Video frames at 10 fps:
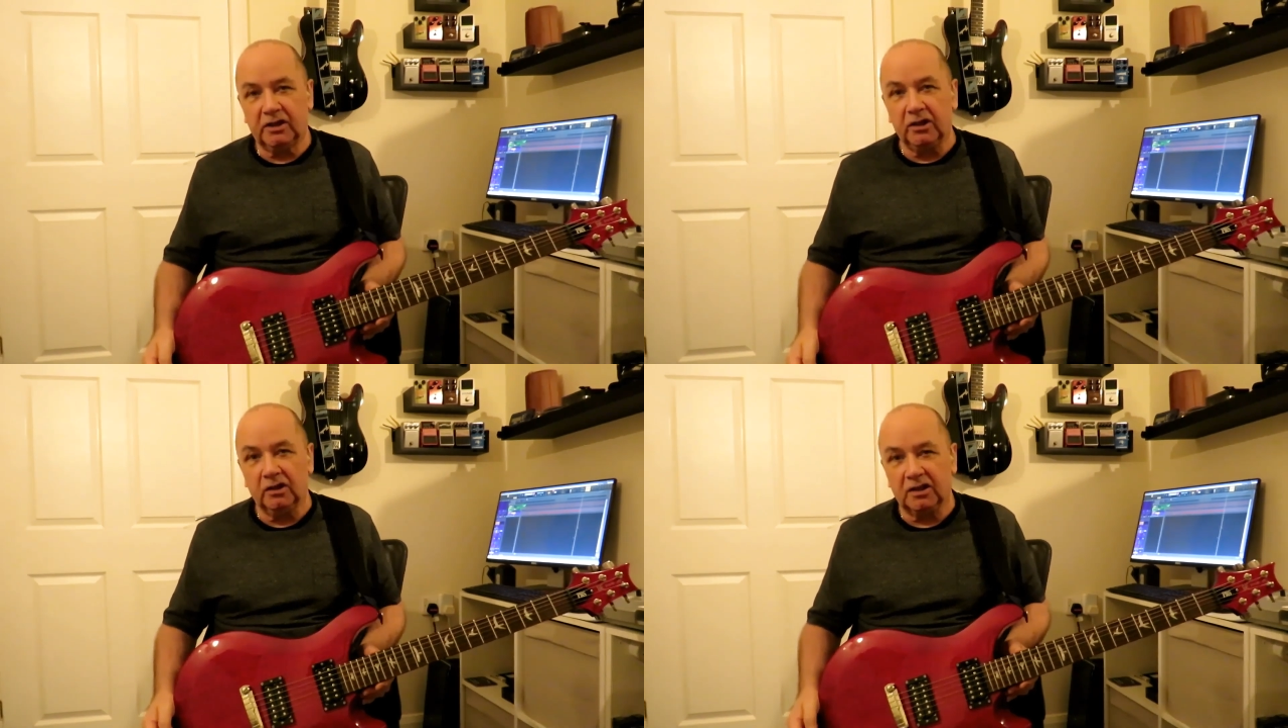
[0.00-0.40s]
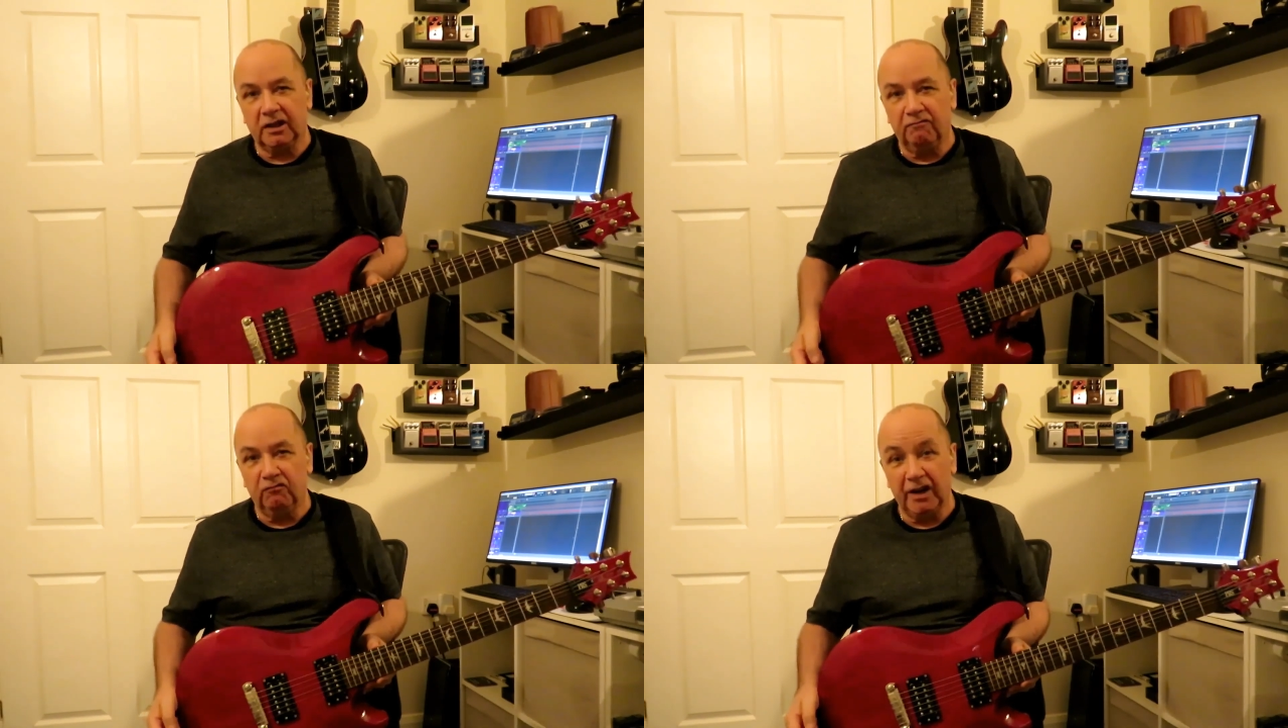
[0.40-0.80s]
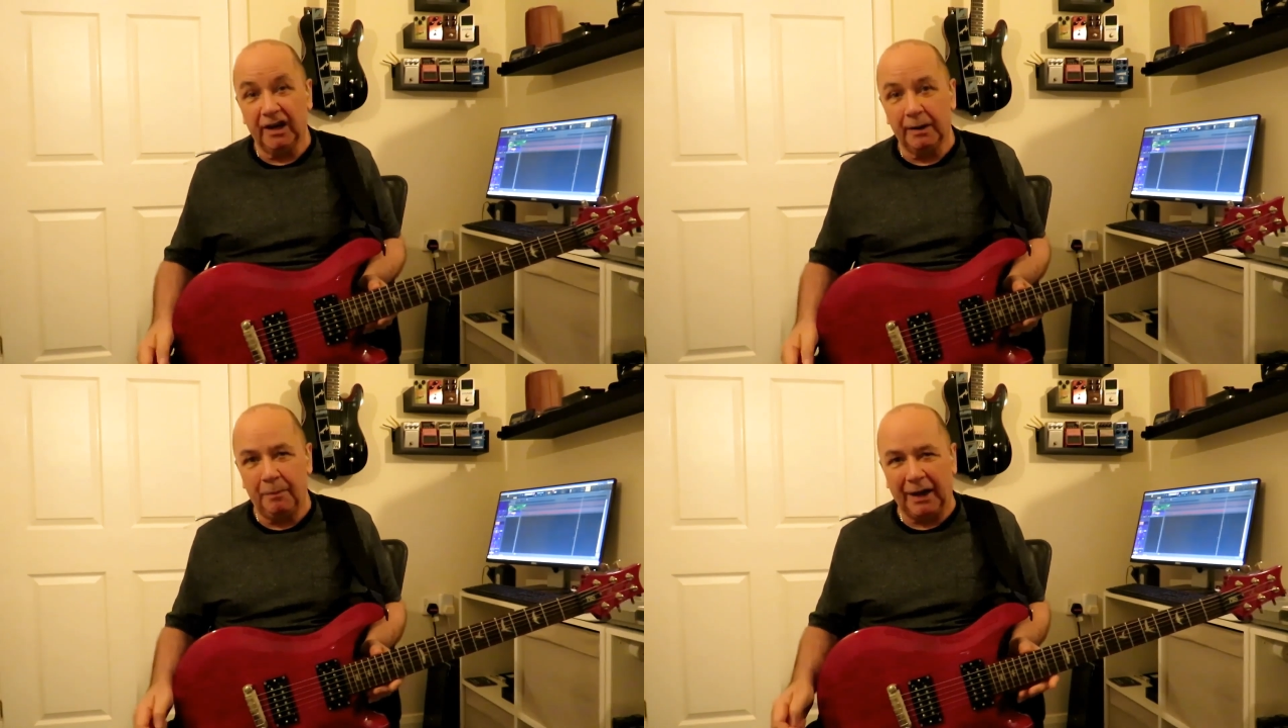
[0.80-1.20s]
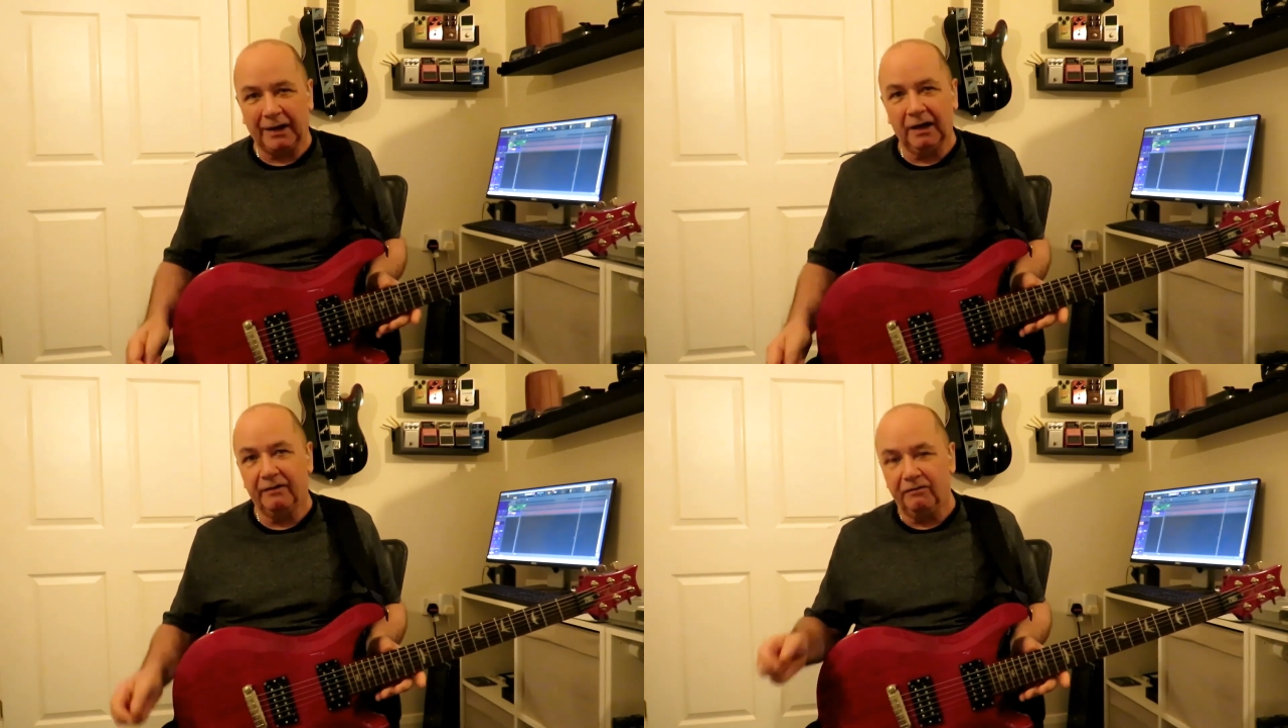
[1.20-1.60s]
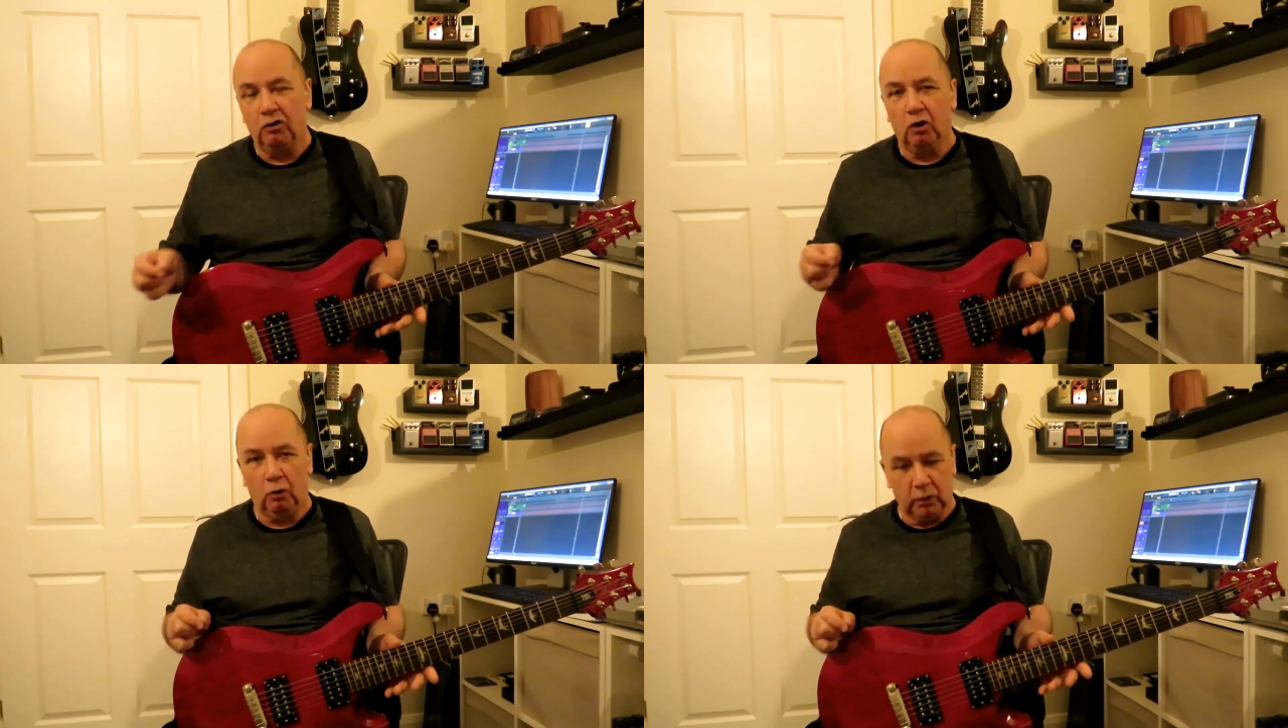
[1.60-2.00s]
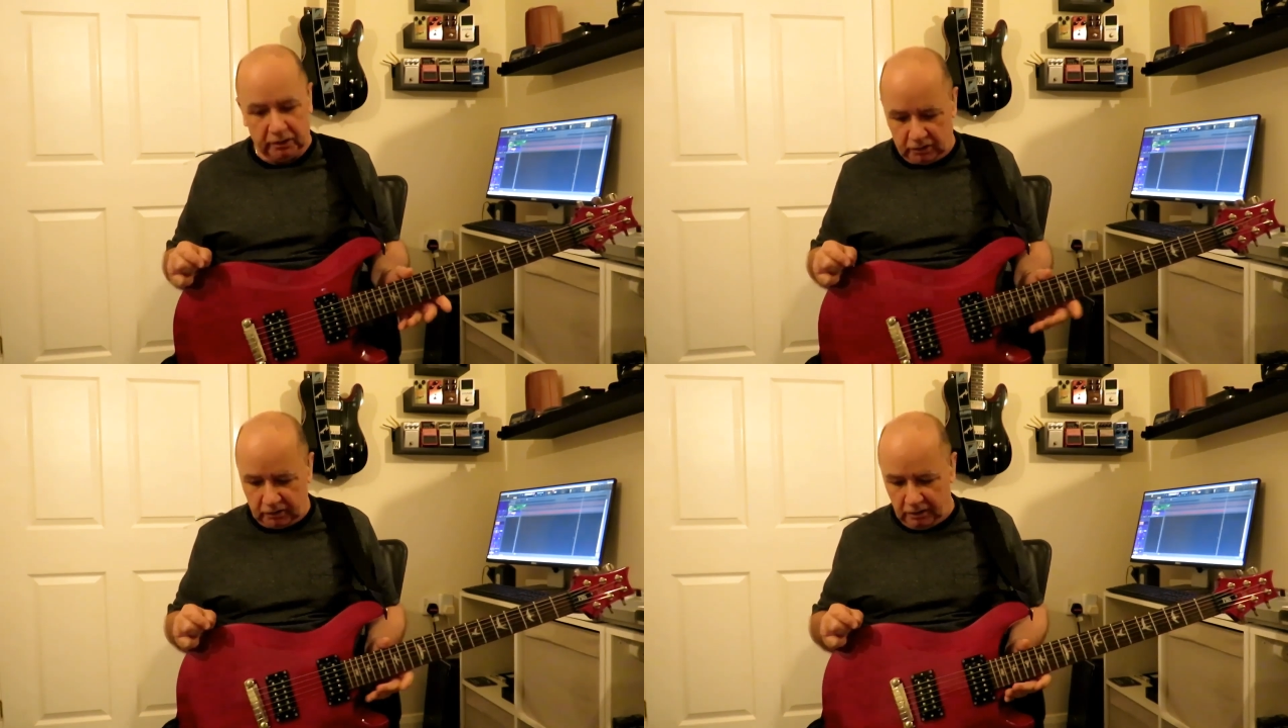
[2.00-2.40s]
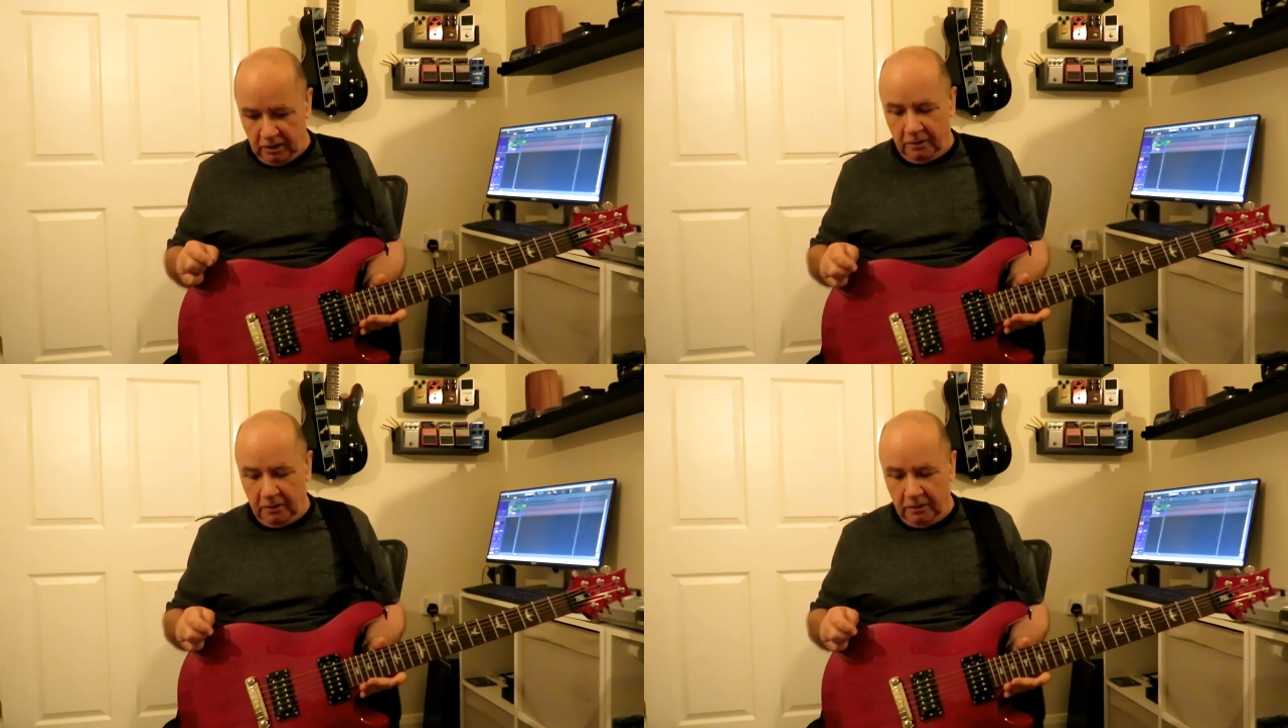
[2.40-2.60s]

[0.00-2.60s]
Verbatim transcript: tilting really badly forwards.